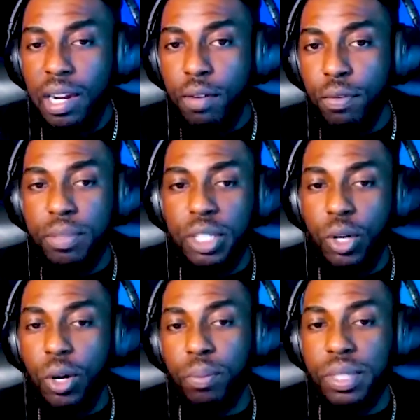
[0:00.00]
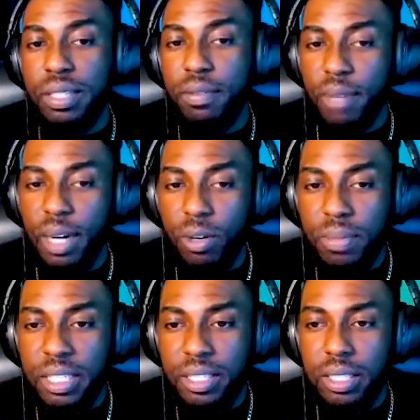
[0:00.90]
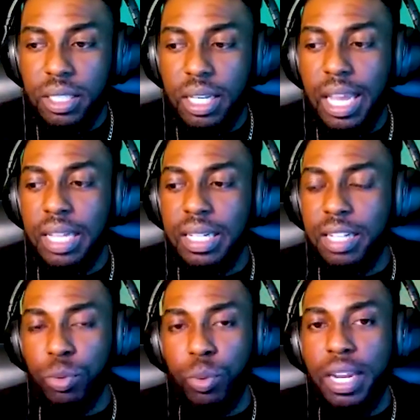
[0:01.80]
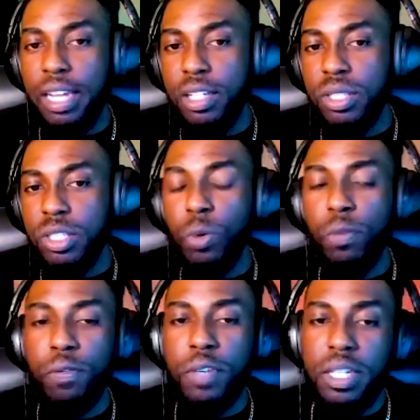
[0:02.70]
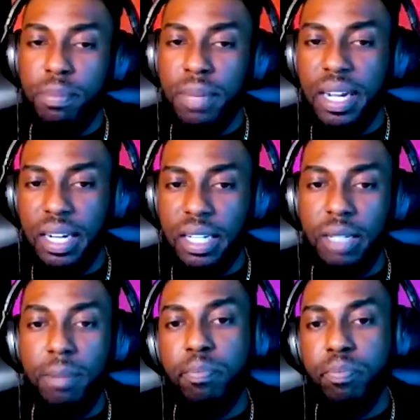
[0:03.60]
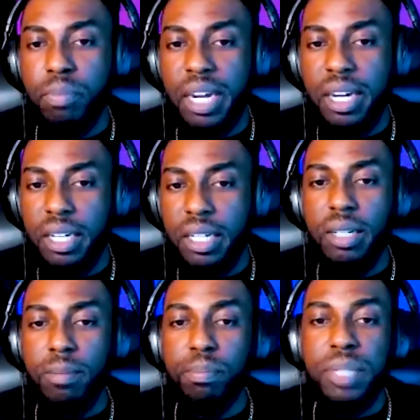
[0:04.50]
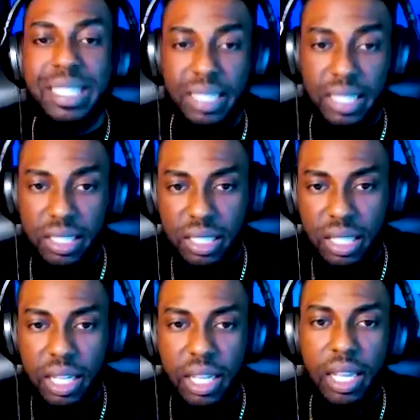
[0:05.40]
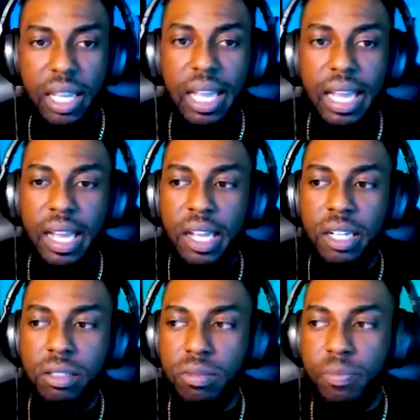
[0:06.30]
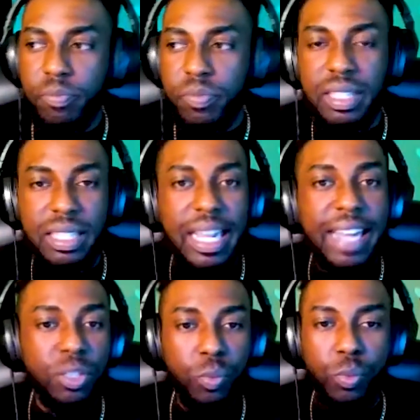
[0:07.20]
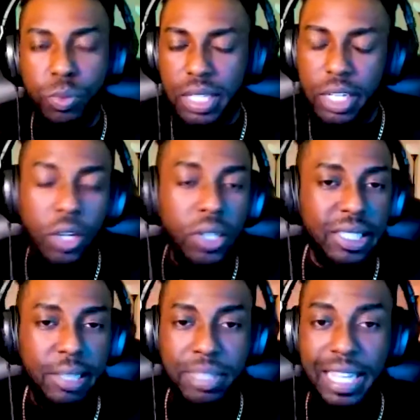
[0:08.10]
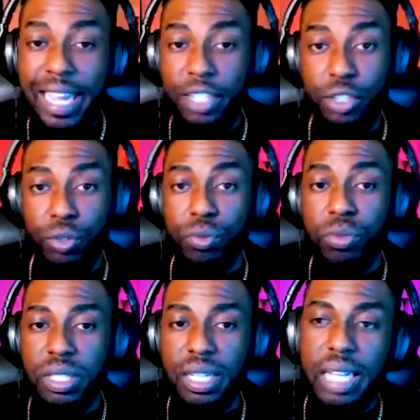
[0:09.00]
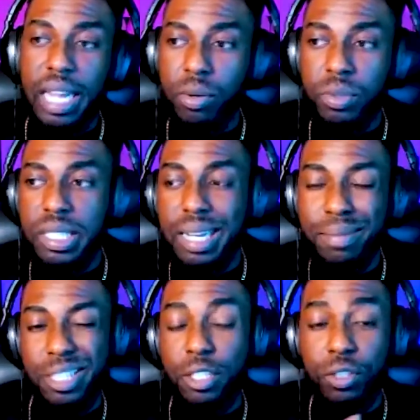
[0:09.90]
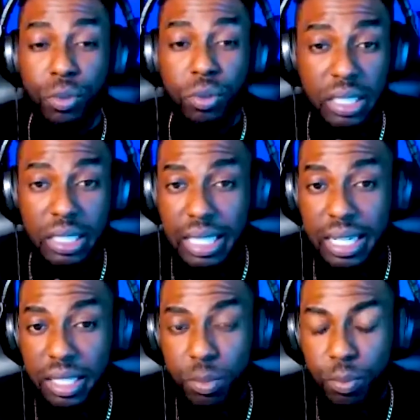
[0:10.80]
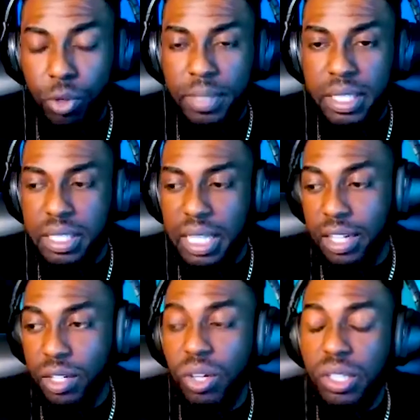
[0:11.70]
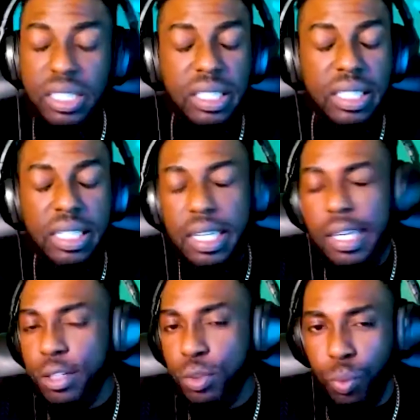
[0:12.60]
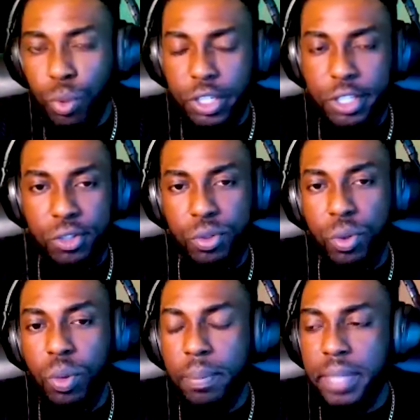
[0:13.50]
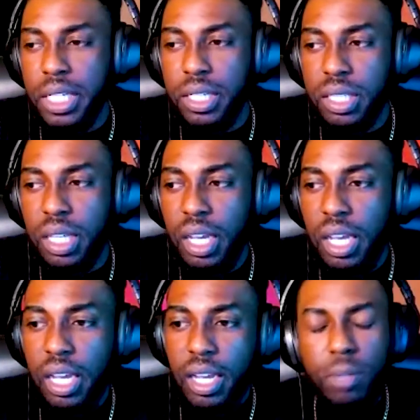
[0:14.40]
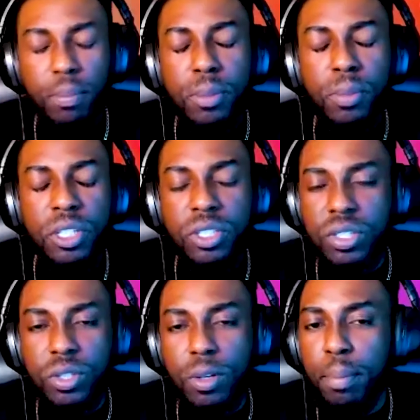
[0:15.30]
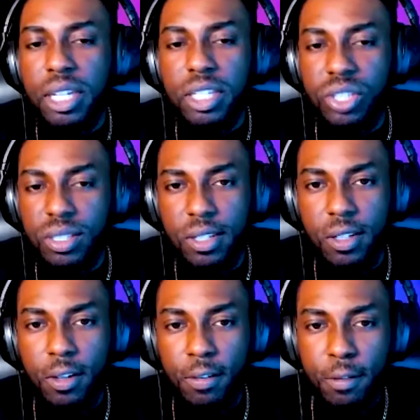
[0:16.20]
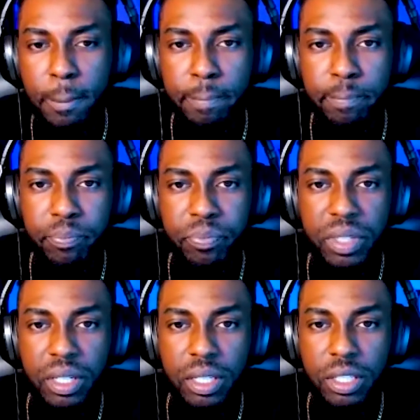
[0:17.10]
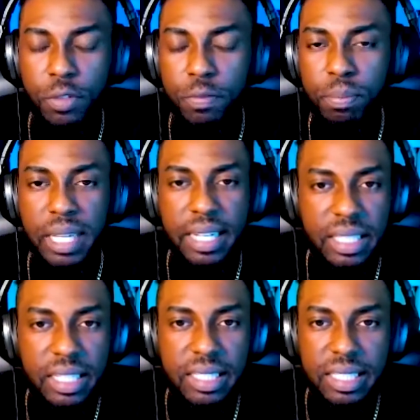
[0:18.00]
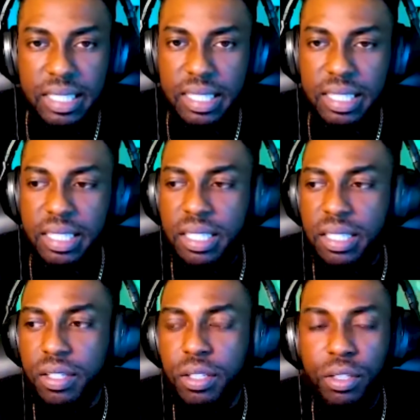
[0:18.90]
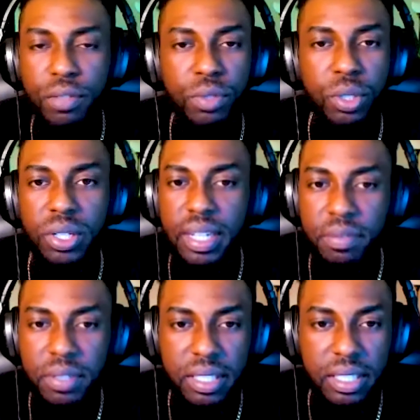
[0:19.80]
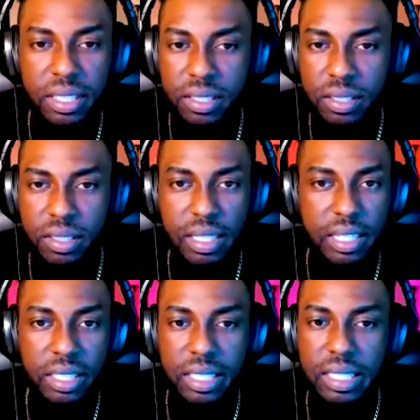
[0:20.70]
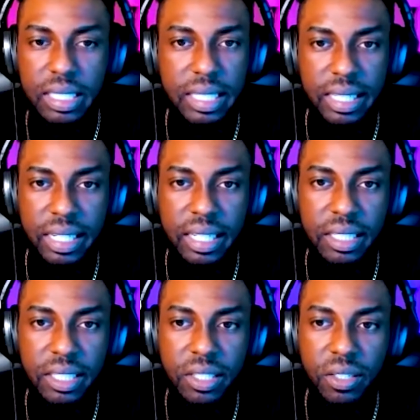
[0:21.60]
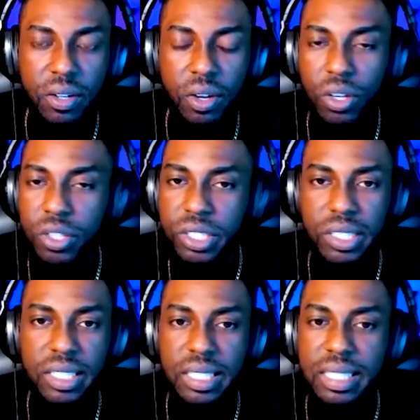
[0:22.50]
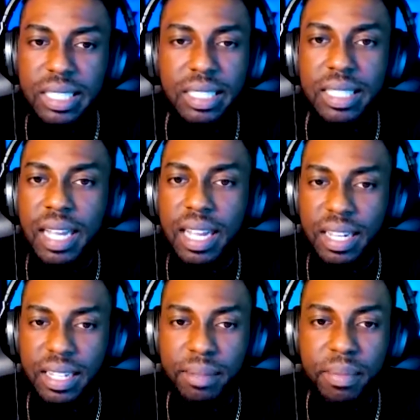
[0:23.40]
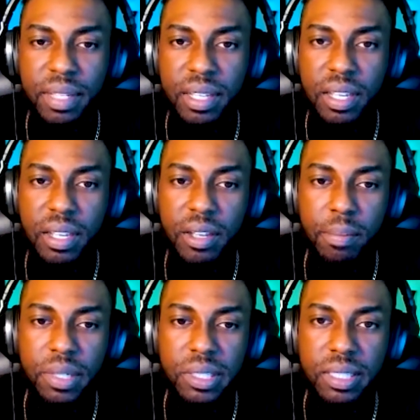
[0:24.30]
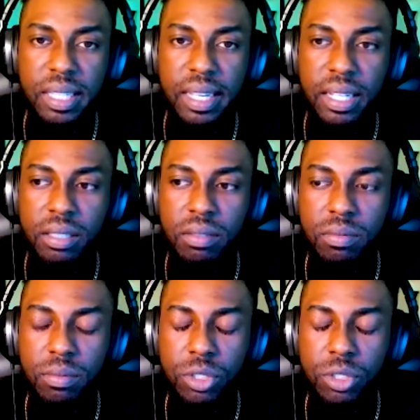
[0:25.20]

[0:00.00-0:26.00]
from the corporate environment. And that's where I use it to feed my business. And that's the concept I used. And I would say I'm still using it at this moment. And honestly, it's working so well because some people are just not patient enough. You've planted the seed, you've done everything that is needed. All you just need is time. But then